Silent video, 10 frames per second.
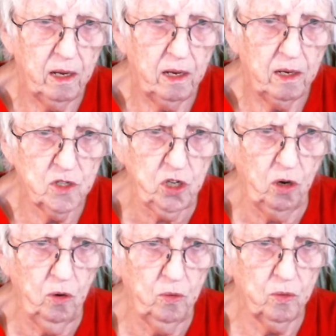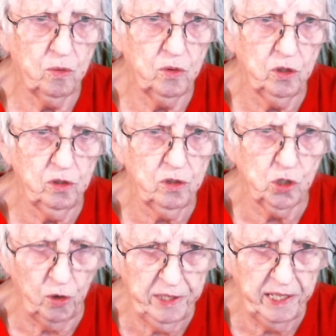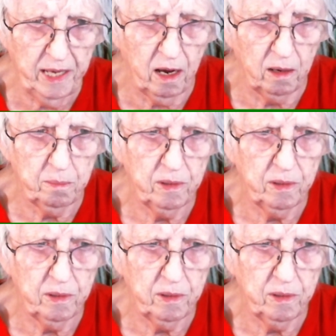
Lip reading: "So you're joining up?"